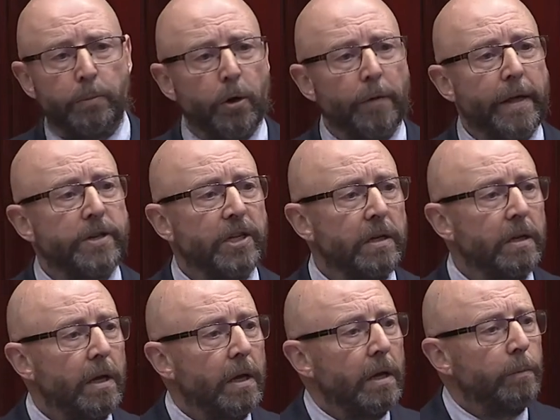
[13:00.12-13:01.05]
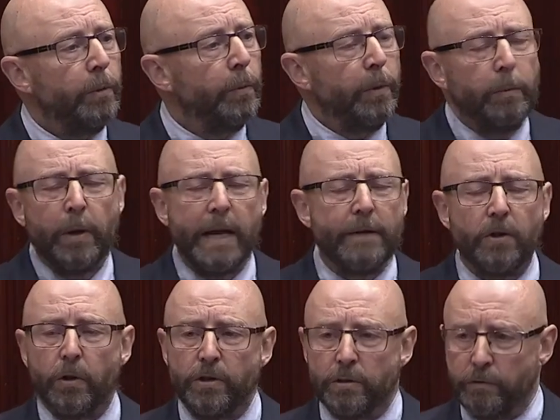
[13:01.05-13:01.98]
brought that in, but we're never
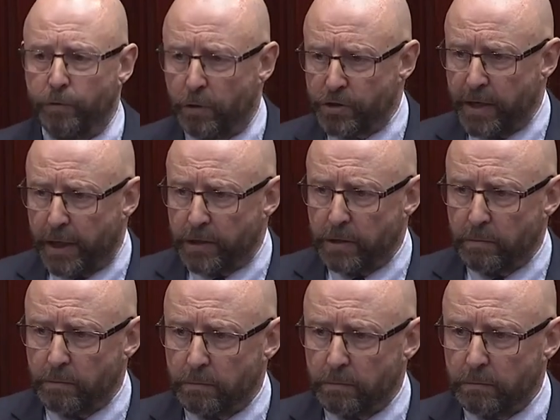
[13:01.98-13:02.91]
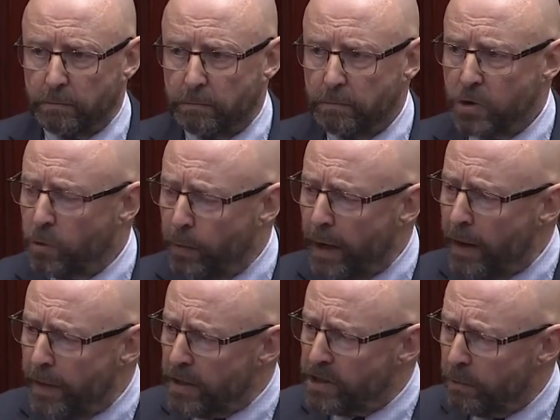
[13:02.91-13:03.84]
going to enforce that. So when
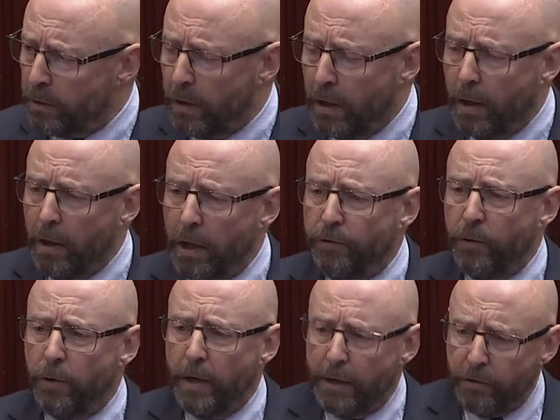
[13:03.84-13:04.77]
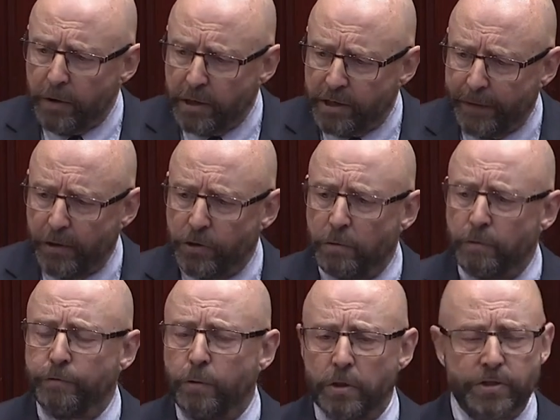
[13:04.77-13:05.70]
I then said, well, if you were never intending to
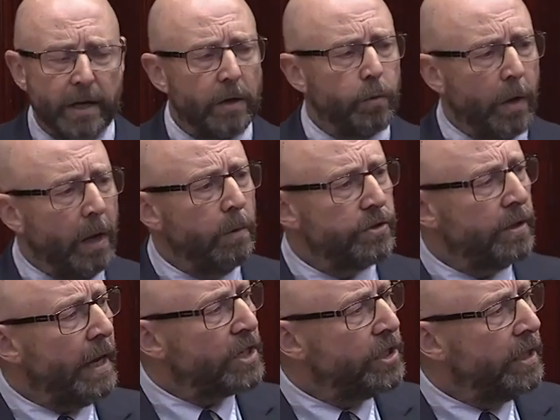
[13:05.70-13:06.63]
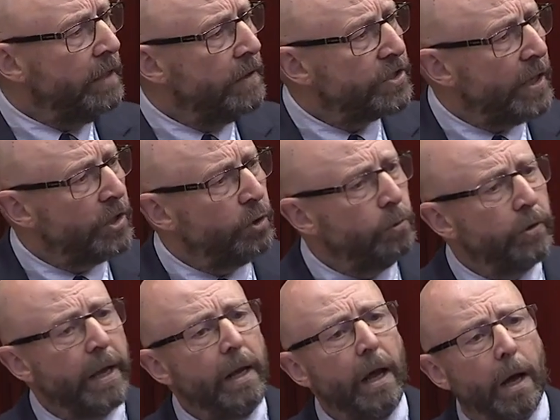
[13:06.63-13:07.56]
enforce that, why was it actually in the statute
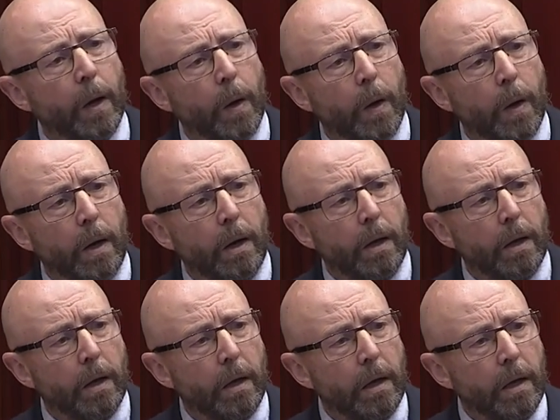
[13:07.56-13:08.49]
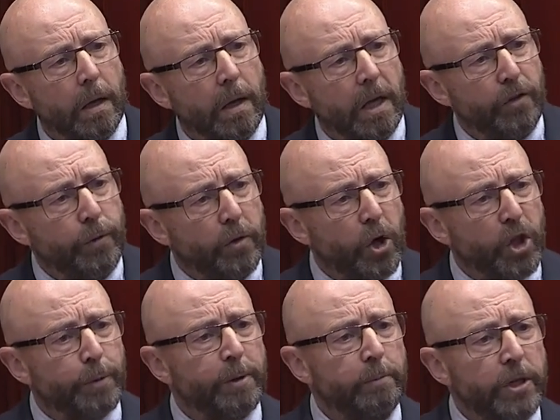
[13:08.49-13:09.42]
book anyhow? If we've got
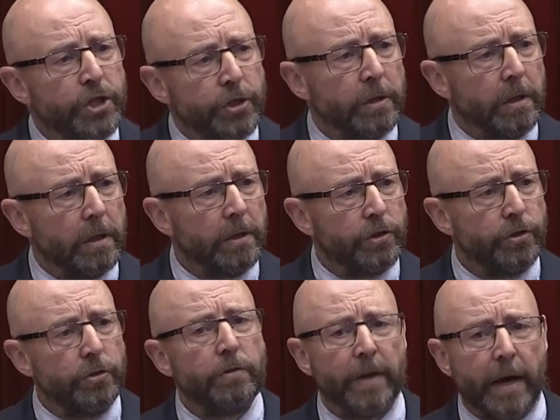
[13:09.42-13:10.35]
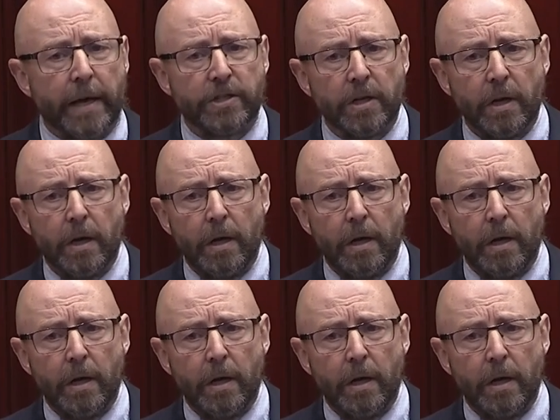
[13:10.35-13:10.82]
the permission to do that,